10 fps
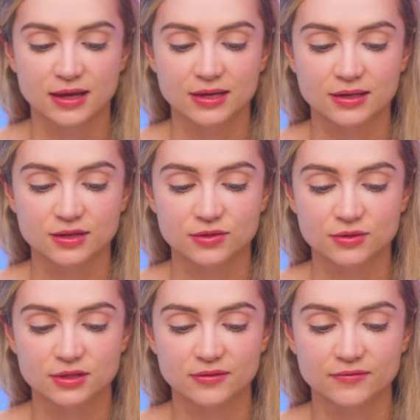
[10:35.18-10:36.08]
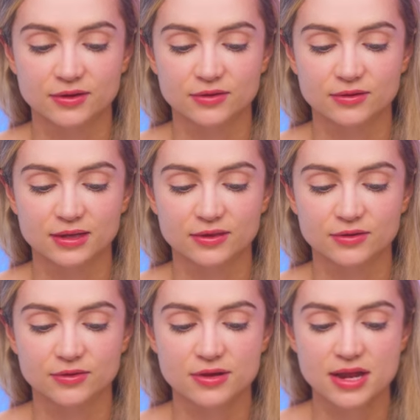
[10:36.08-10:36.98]
kind of do stuff underneath
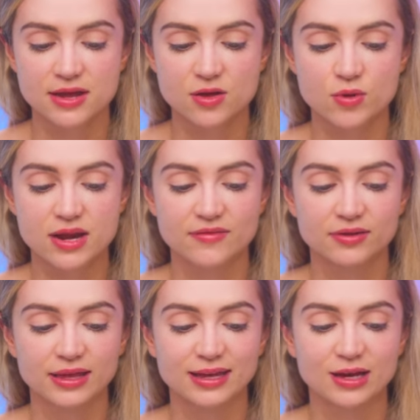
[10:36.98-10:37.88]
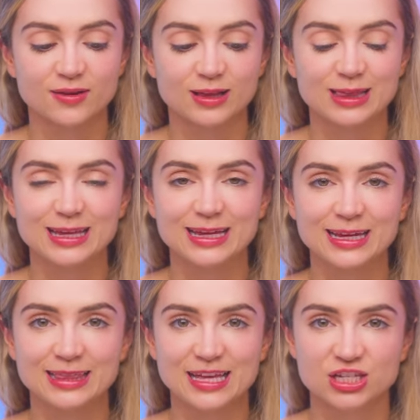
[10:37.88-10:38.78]
your nail, whatever, like kind of
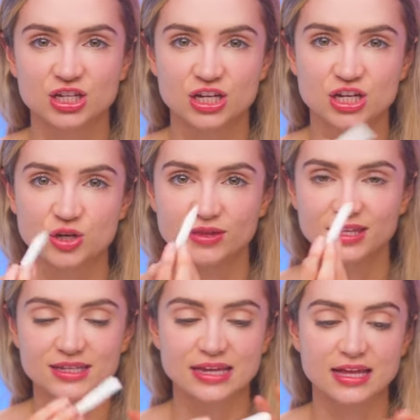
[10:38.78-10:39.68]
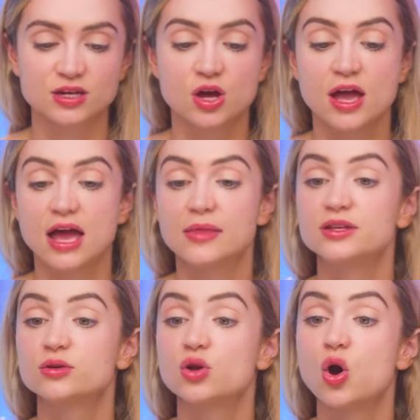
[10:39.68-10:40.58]
cleaning things you need to do with this end and
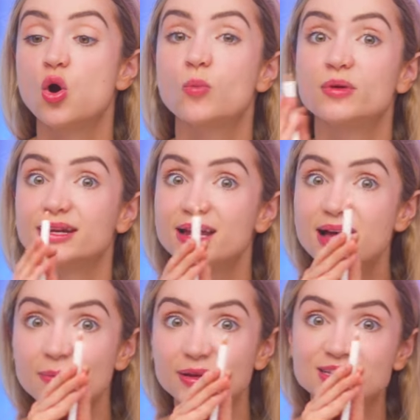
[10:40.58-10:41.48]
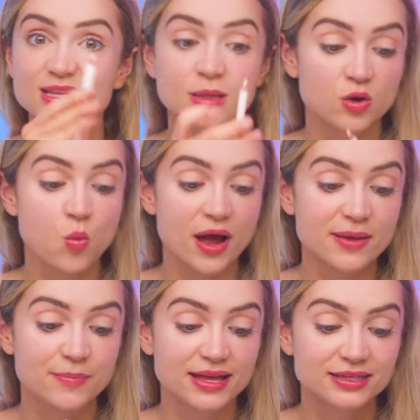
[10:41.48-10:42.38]
then you can open it up and it's a little
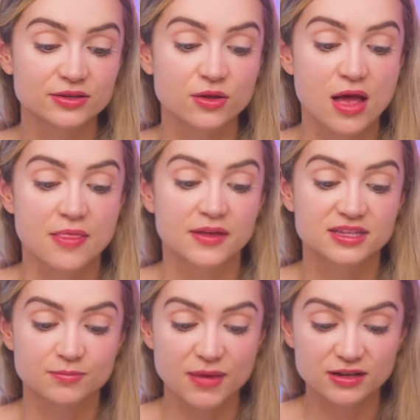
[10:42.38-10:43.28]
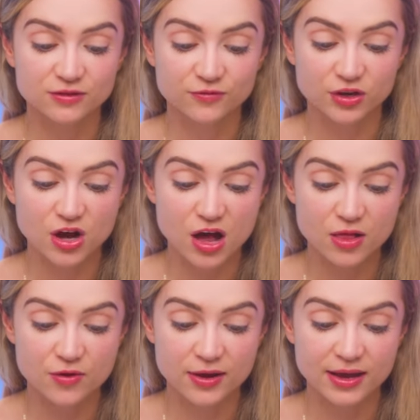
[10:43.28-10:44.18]
white pencil that's meant for
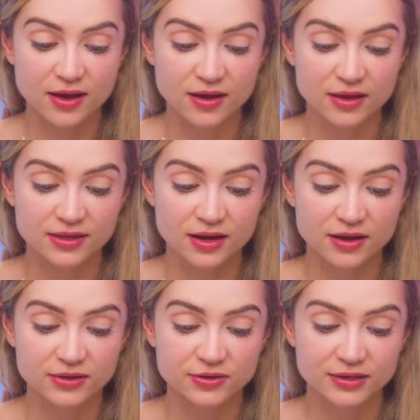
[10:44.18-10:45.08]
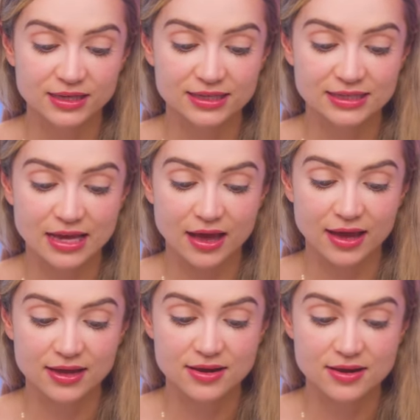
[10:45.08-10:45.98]
coloring on the underneath
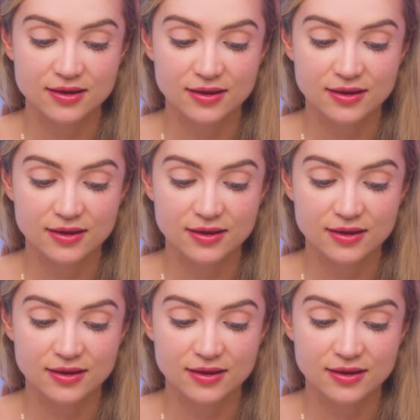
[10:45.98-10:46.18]
side